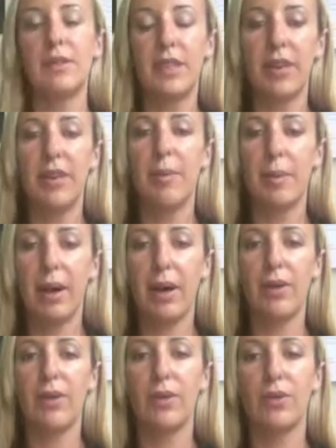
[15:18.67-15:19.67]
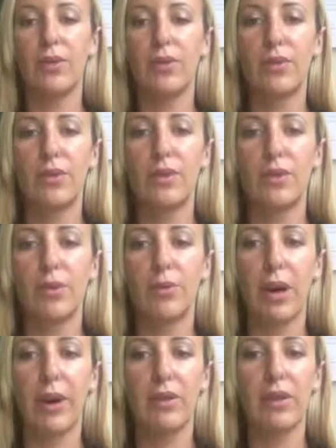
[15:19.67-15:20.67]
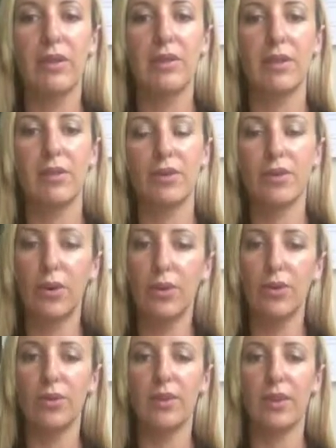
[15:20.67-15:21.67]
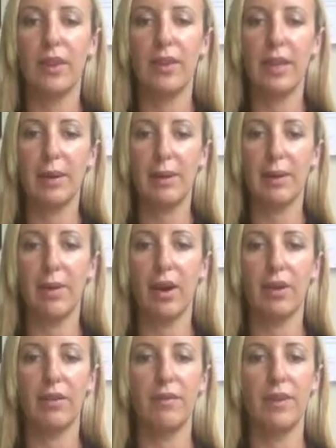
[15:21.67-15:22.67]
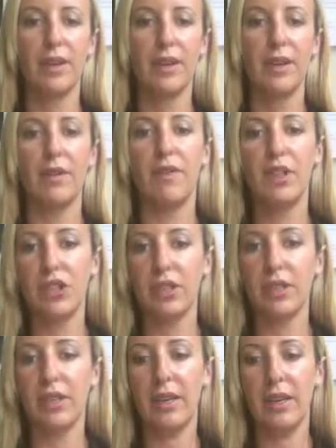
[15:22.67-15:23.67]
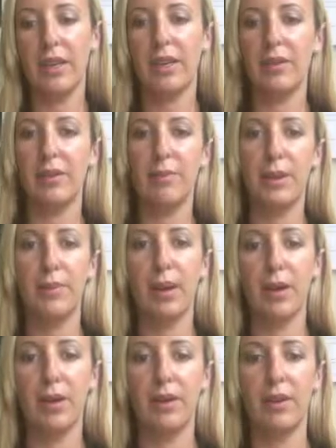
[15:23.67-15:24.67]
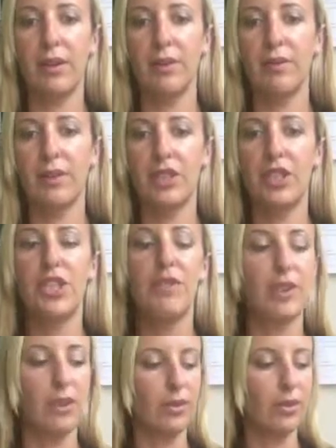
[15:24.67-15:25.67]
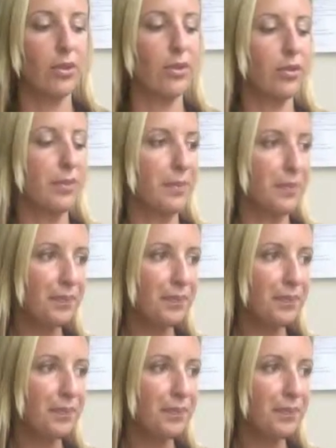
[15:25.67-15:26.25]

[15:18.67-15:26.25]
Tell them about those priorities and those goals so that they can be a part of the vision and be a part of achieving those goals.